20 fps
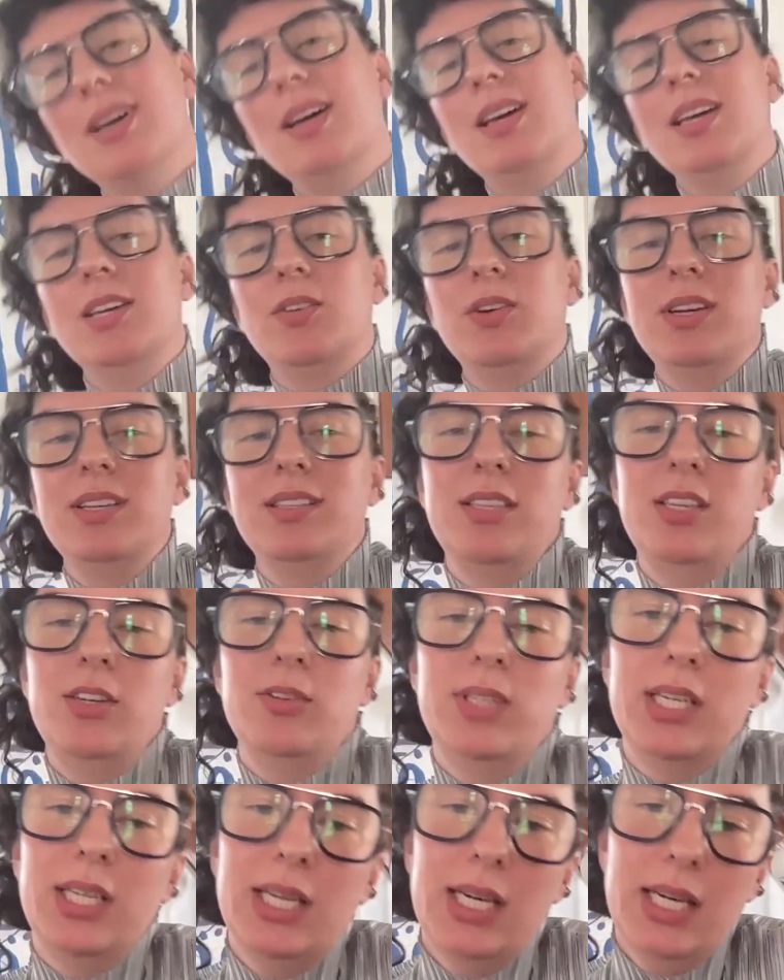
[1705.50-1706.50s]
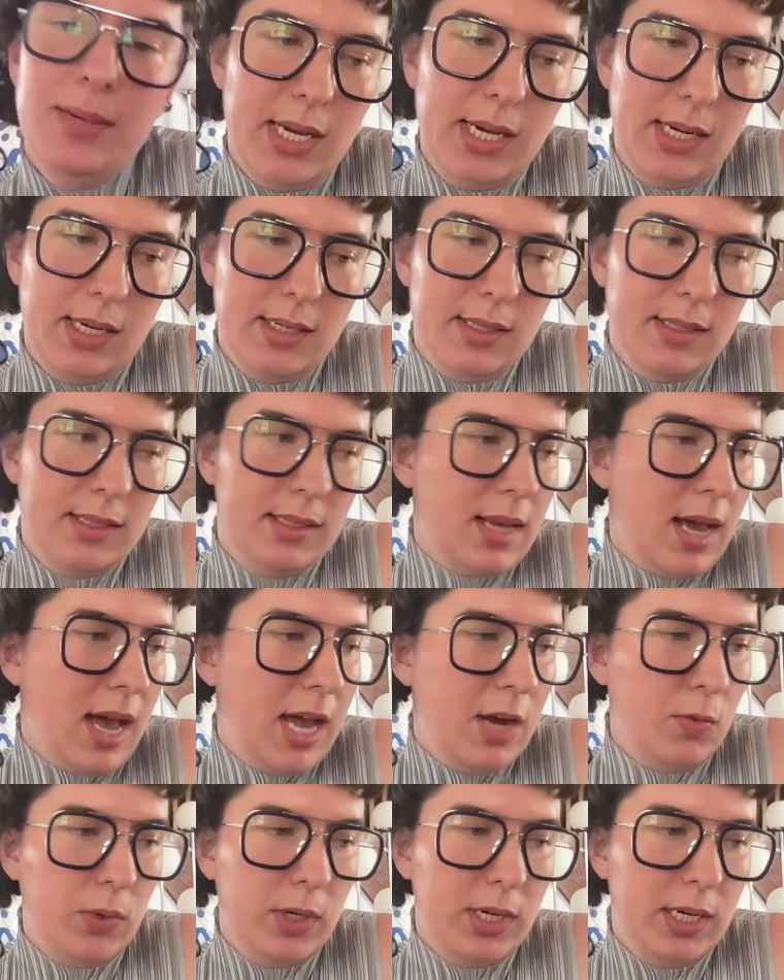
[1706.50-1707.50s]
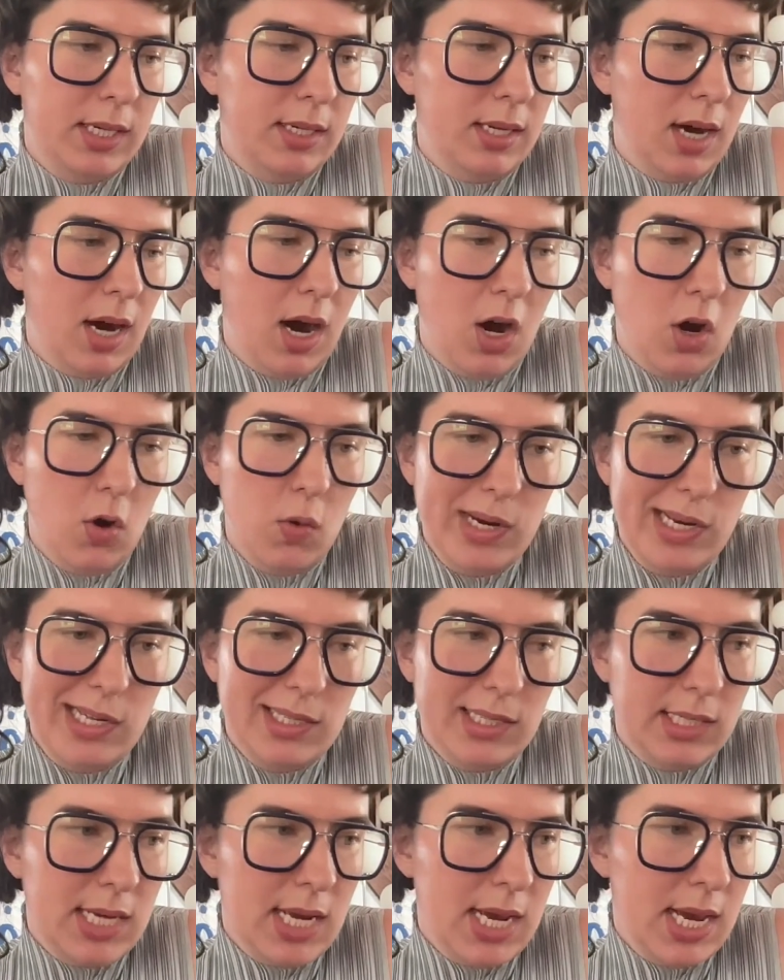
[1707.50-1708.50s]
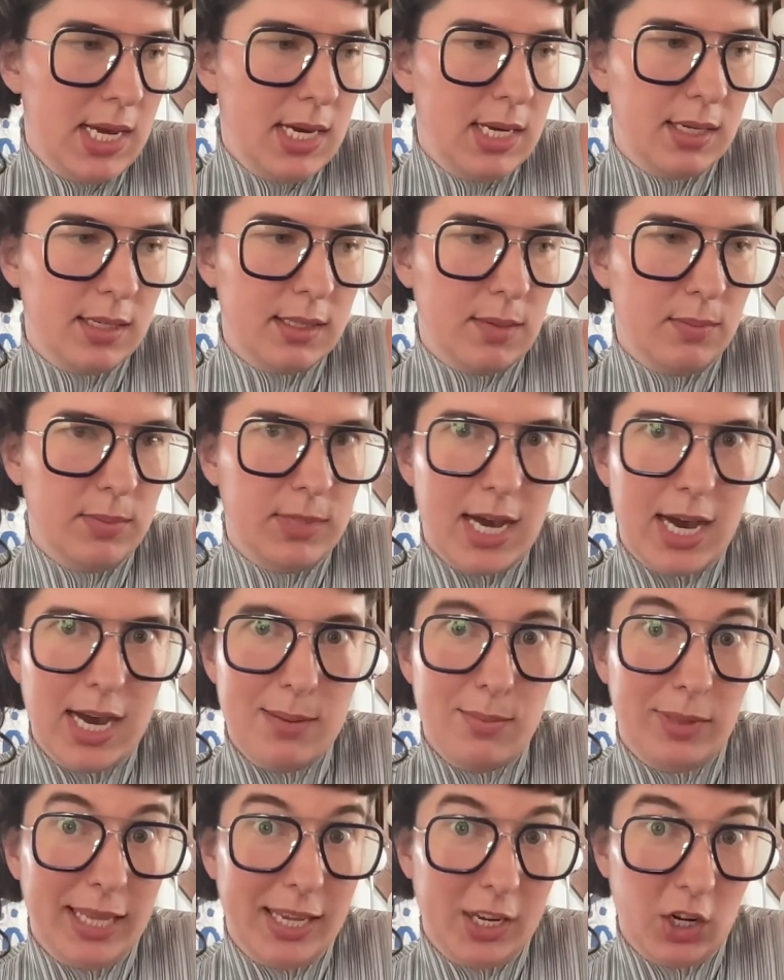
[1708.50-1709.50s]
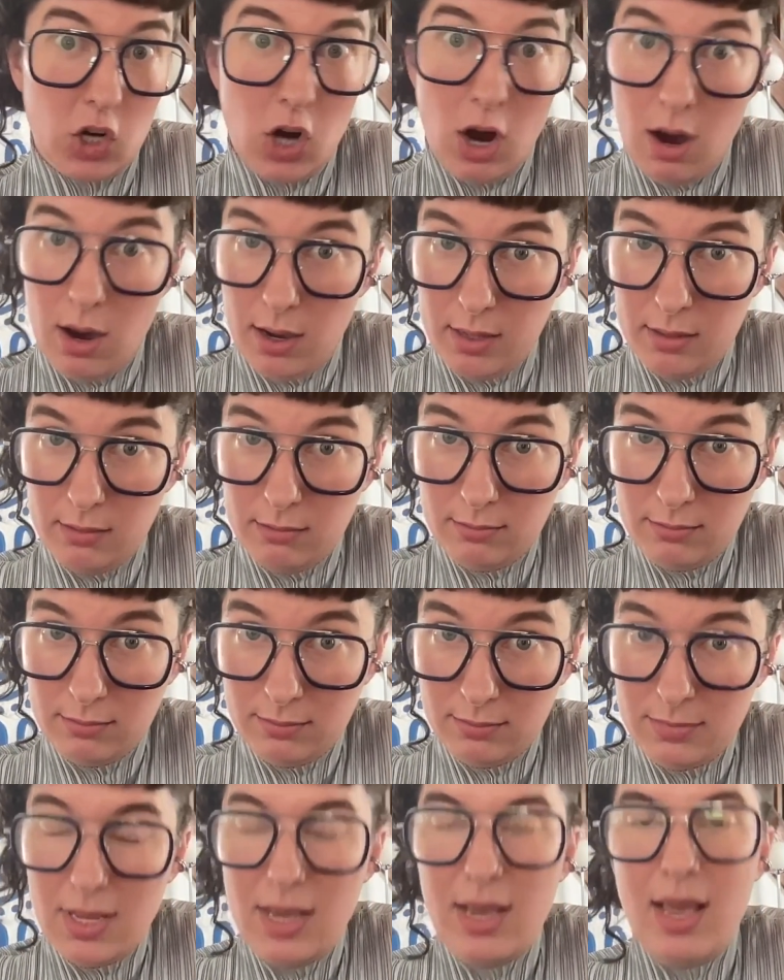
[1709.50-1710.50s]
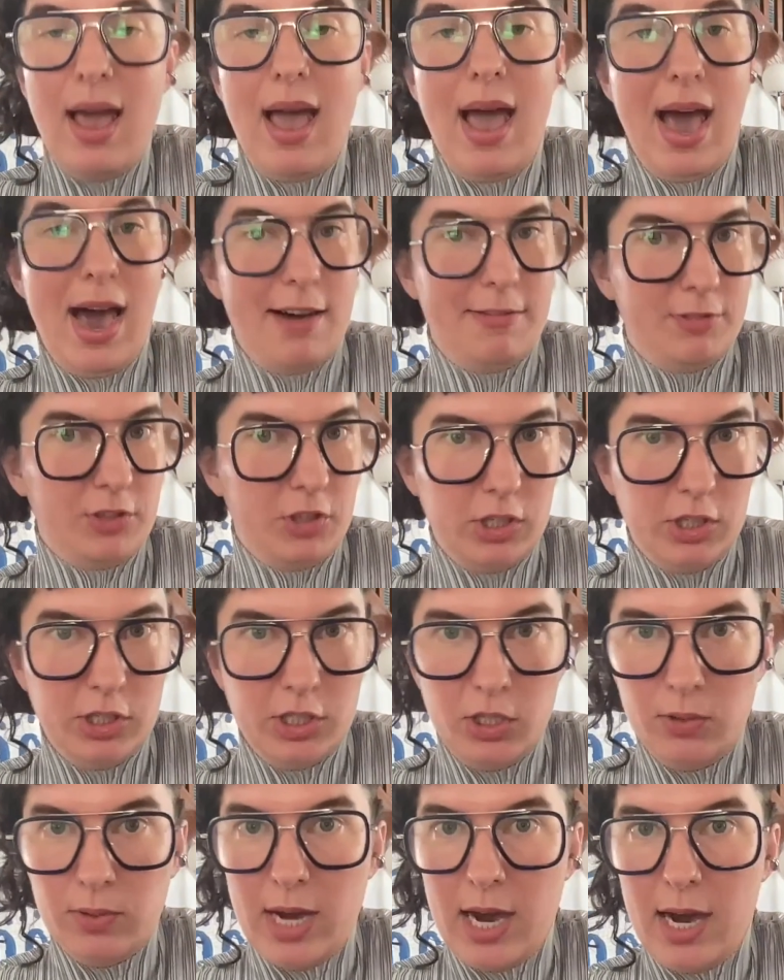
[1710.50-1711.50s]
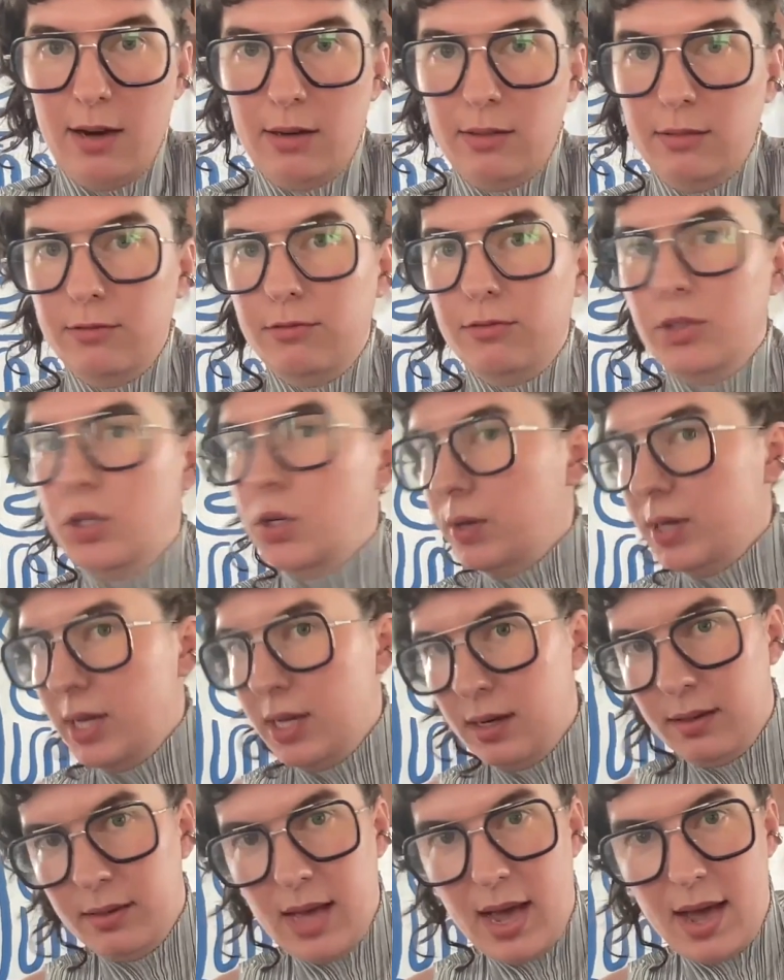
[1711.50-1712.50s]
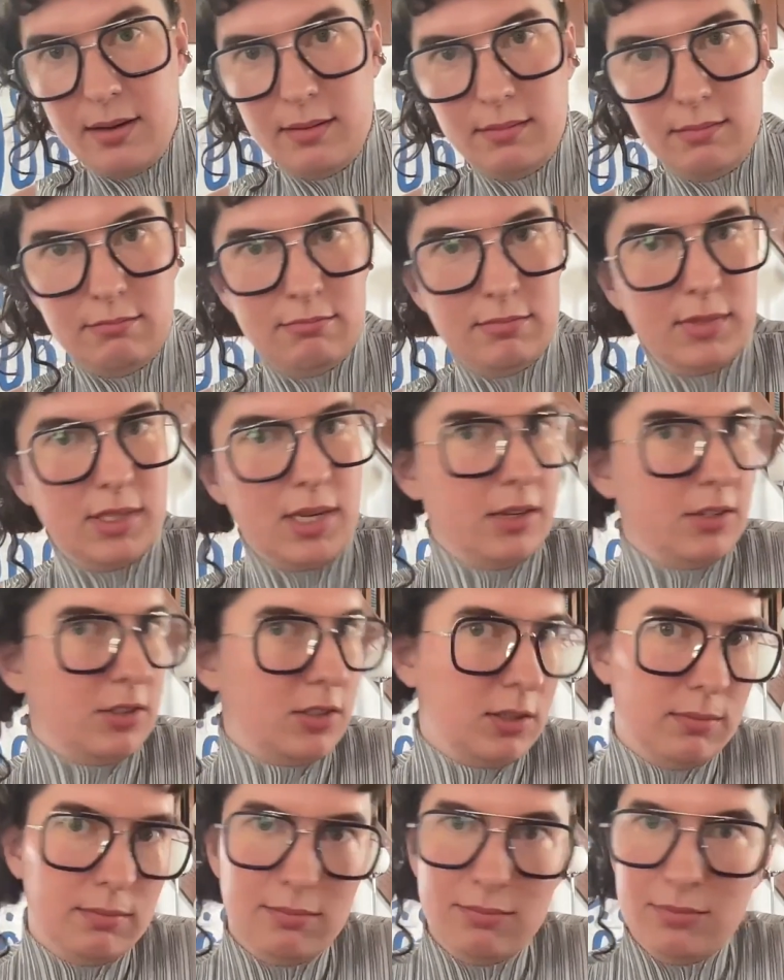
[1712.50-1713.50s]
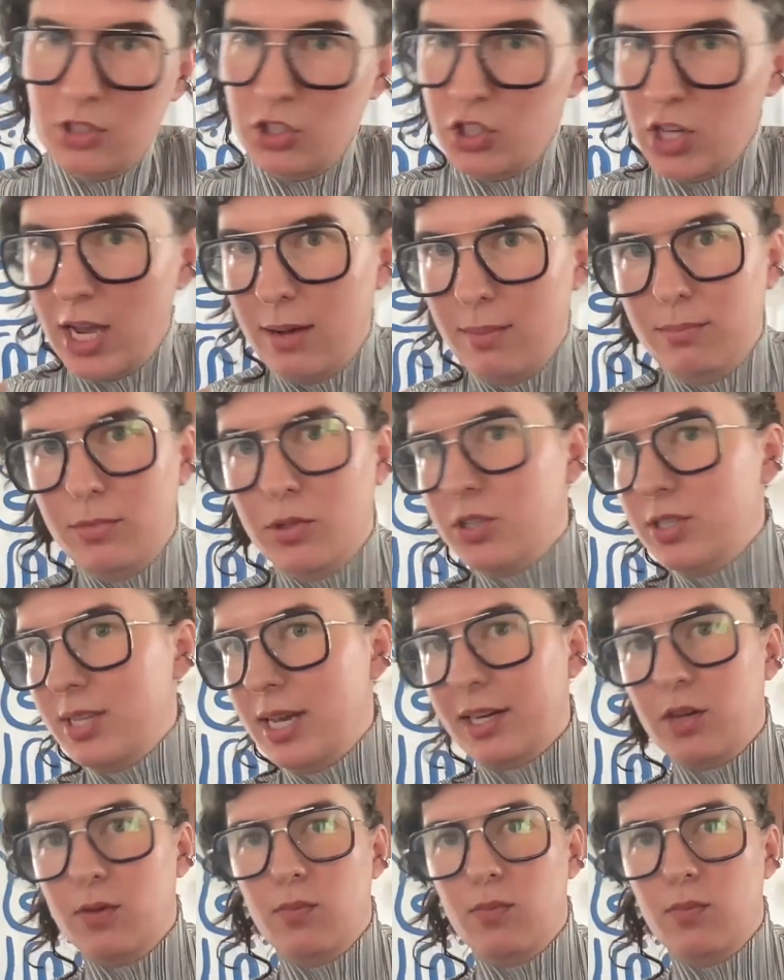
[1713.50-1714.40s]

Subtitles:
increase the utility is I would always take some time later on after you have created that custom gem or second